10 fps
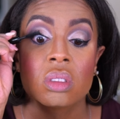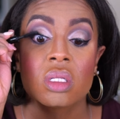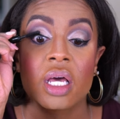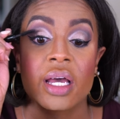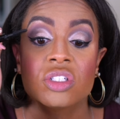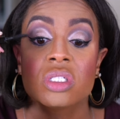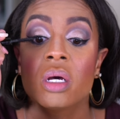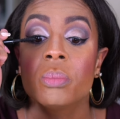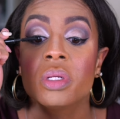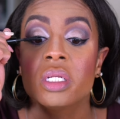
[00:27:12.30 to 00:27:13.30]
lash
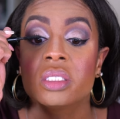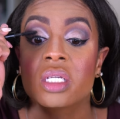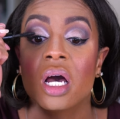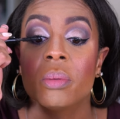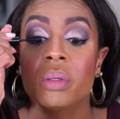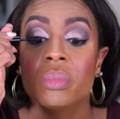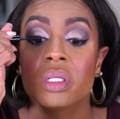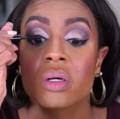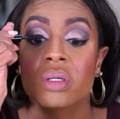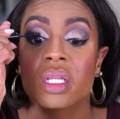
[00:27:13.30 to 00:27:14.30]
companies, comment
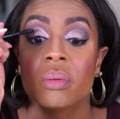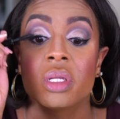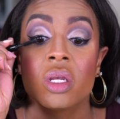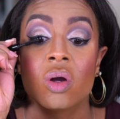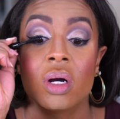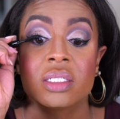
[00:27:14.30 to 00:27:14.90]
below and let me know.